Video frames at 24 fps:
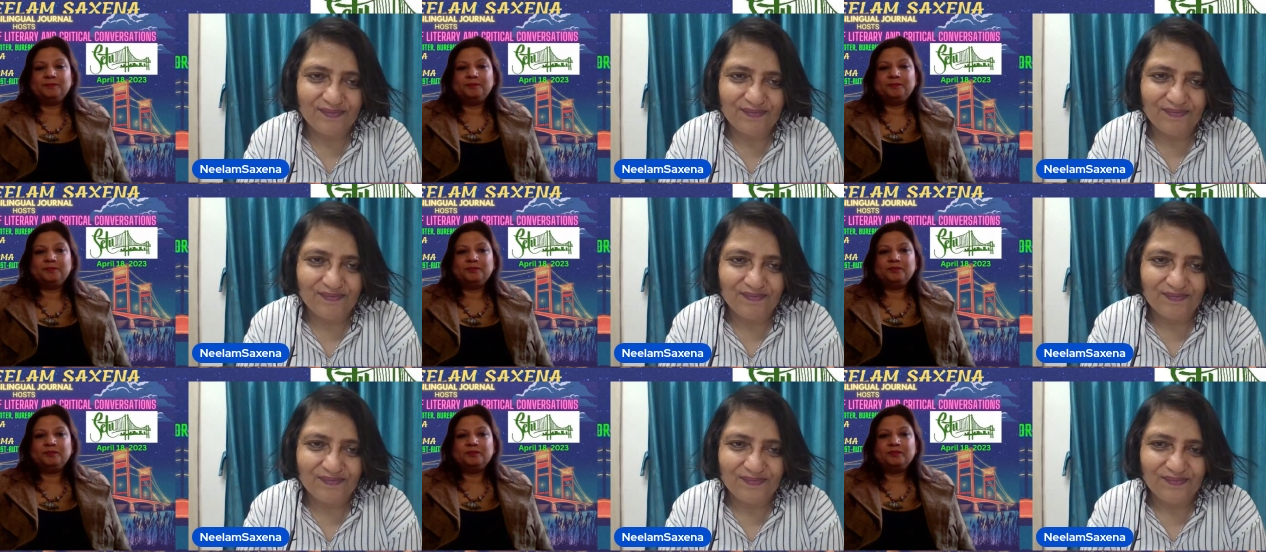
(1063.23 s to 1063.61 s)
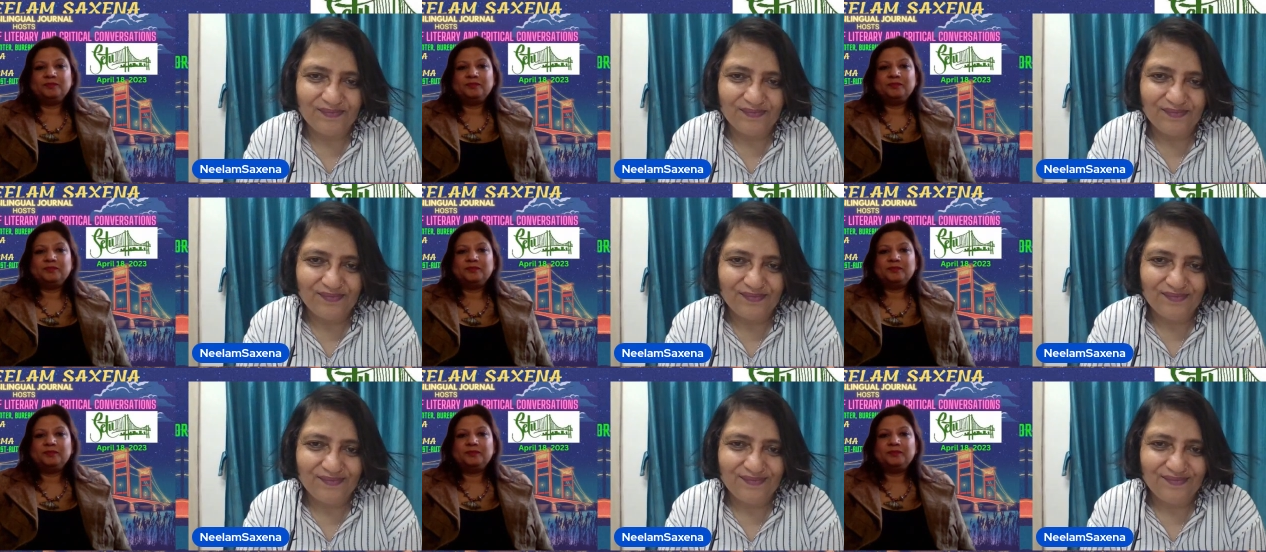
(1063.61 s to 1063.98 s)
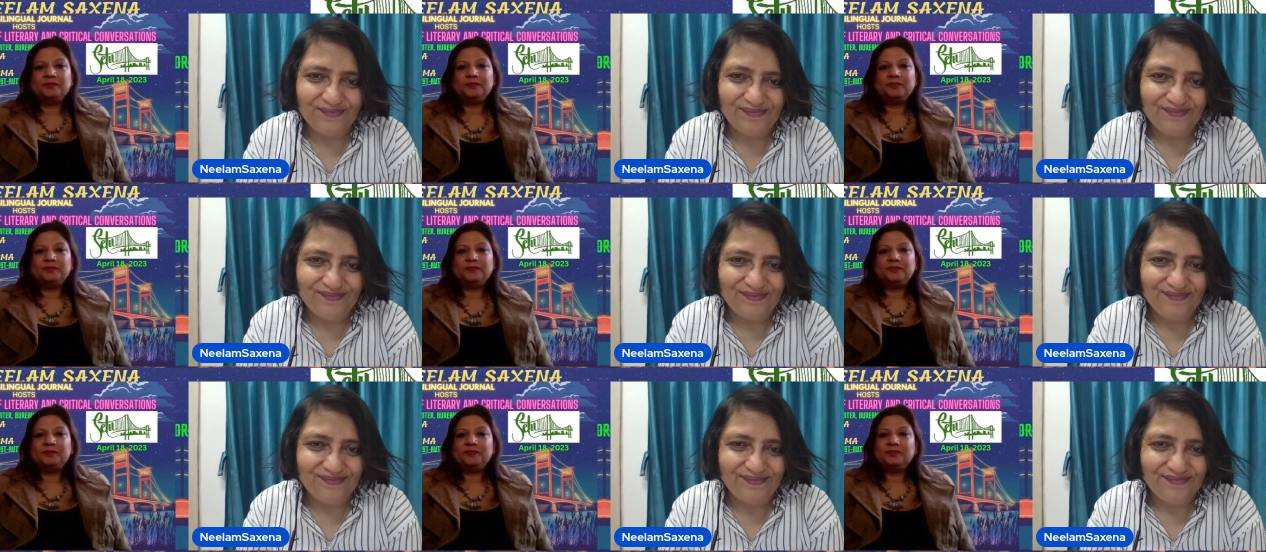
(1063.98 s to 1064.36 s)

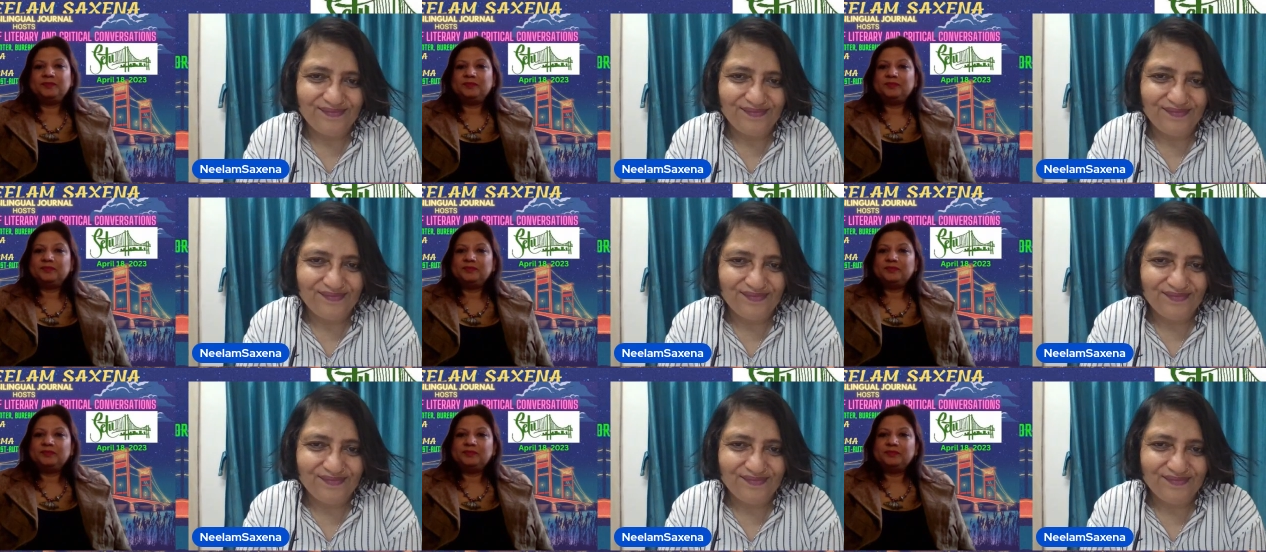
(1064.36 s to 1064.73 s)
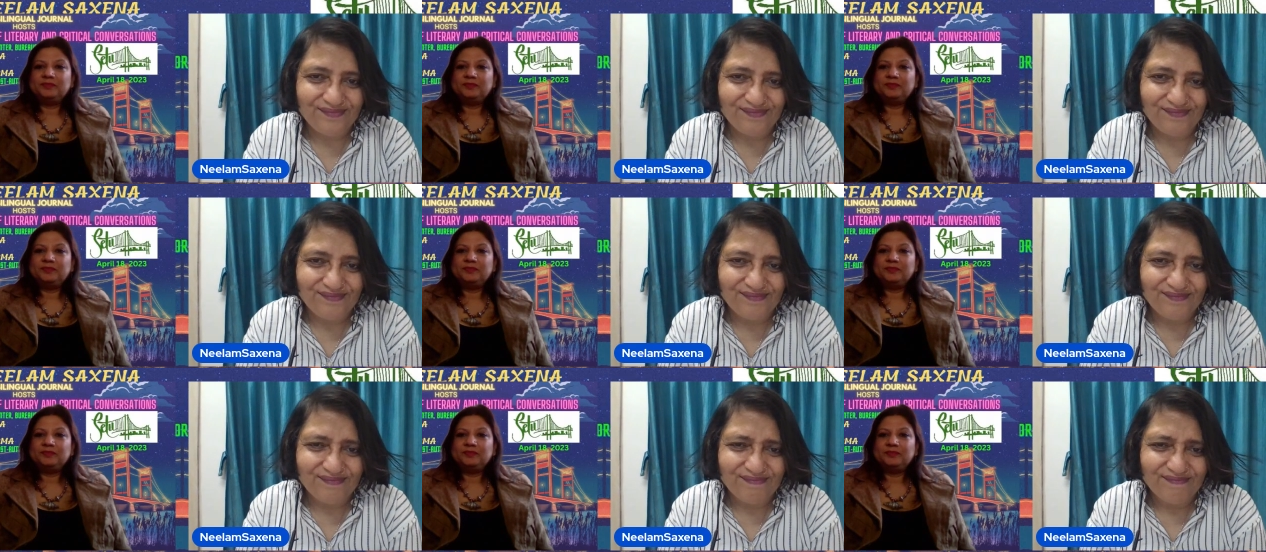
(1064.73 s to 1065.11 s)
Nobody speaks.